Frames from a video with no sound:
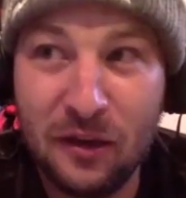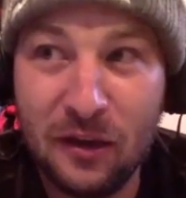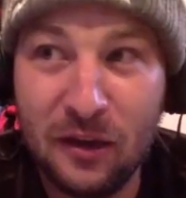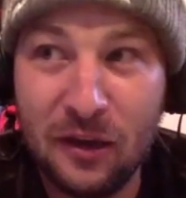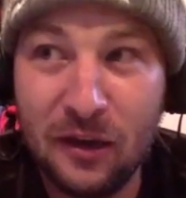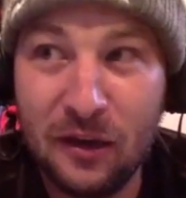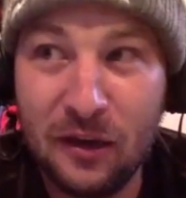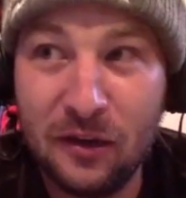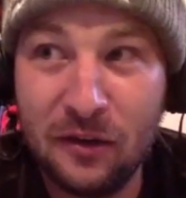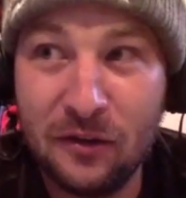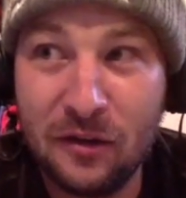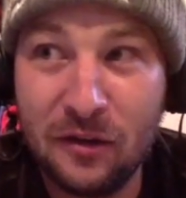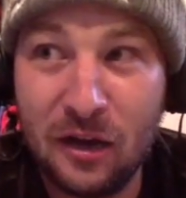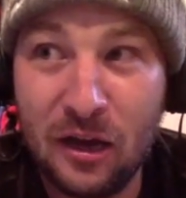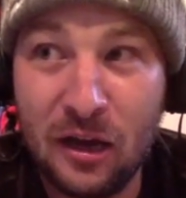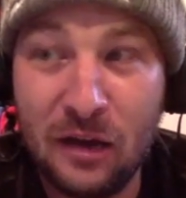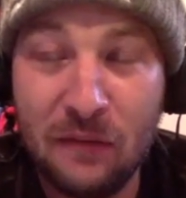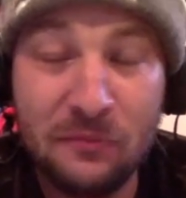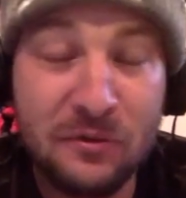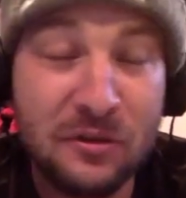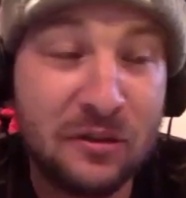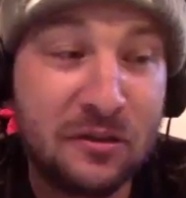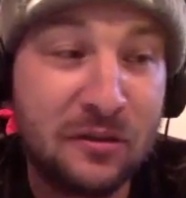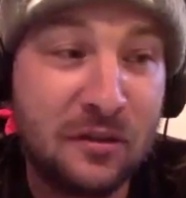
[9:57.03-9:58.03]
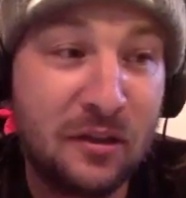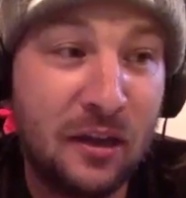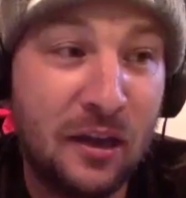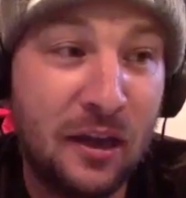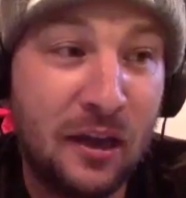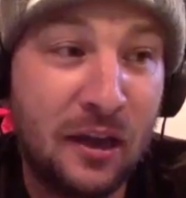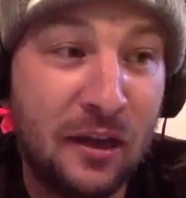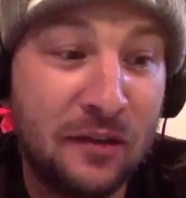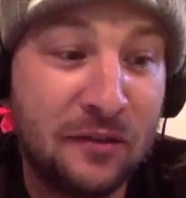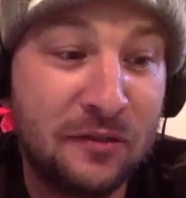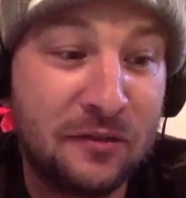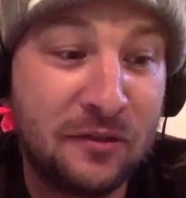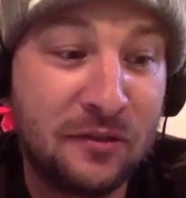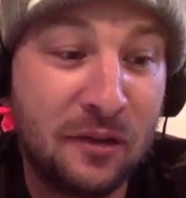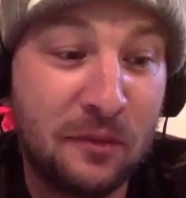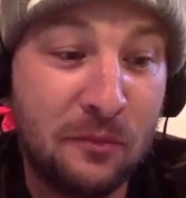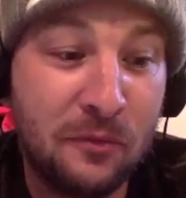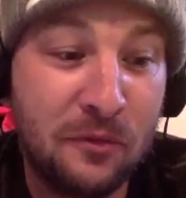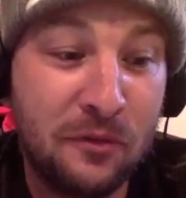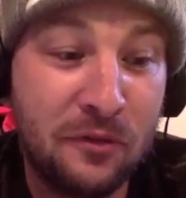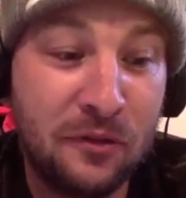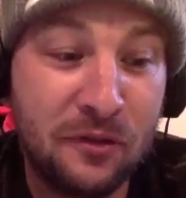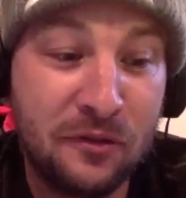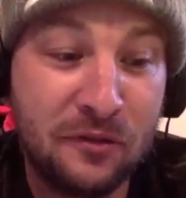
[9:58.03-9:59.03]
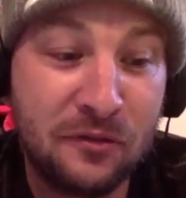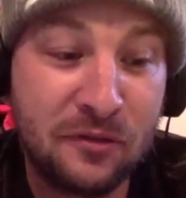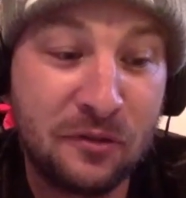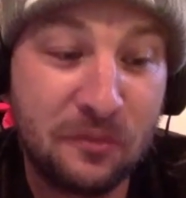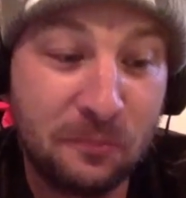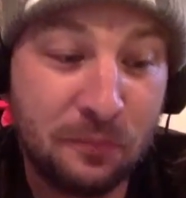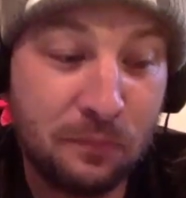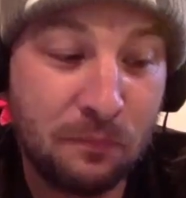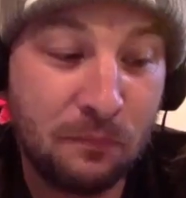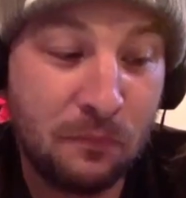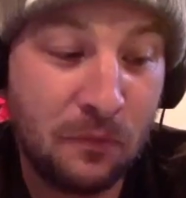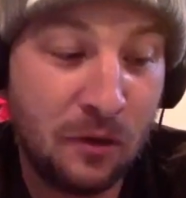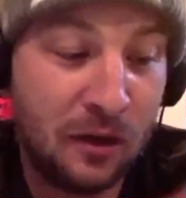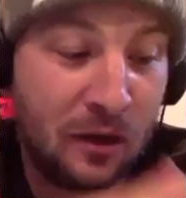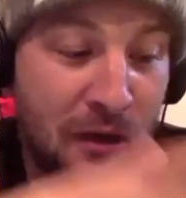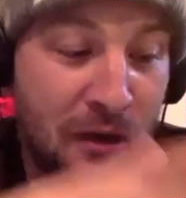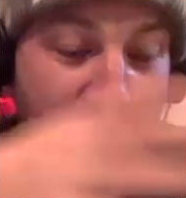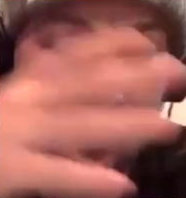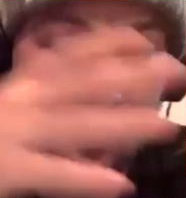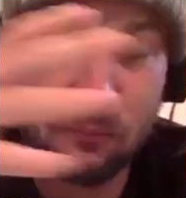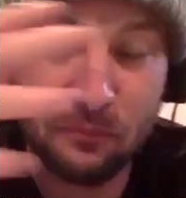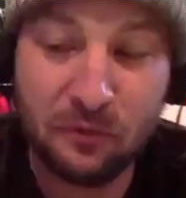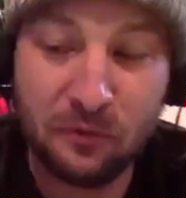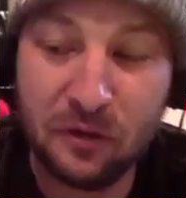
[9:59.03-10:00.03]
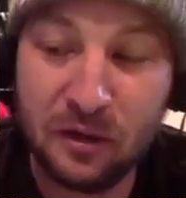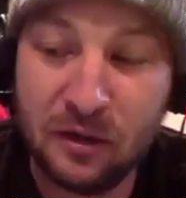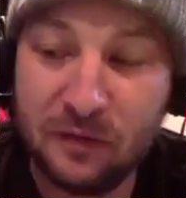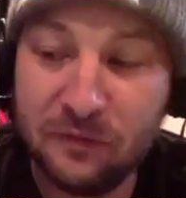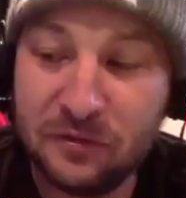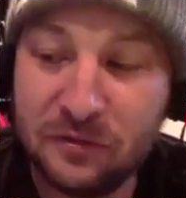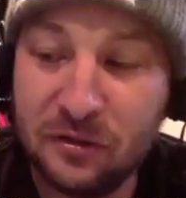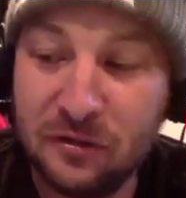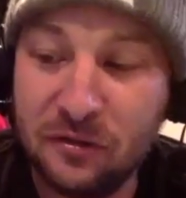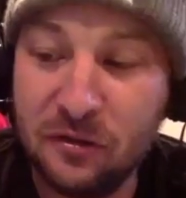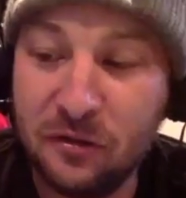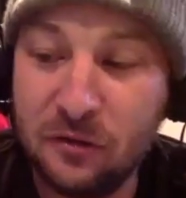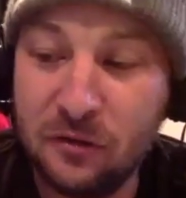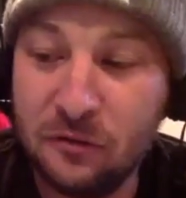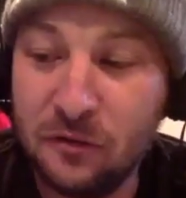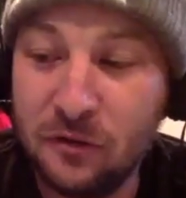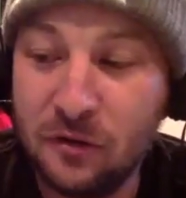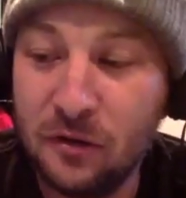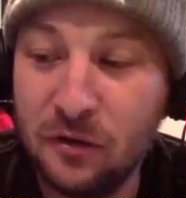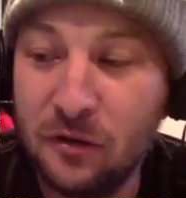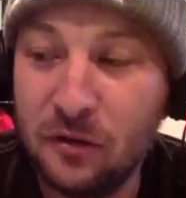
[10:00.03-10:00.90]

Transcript: And I'm just, as someone that believes in you,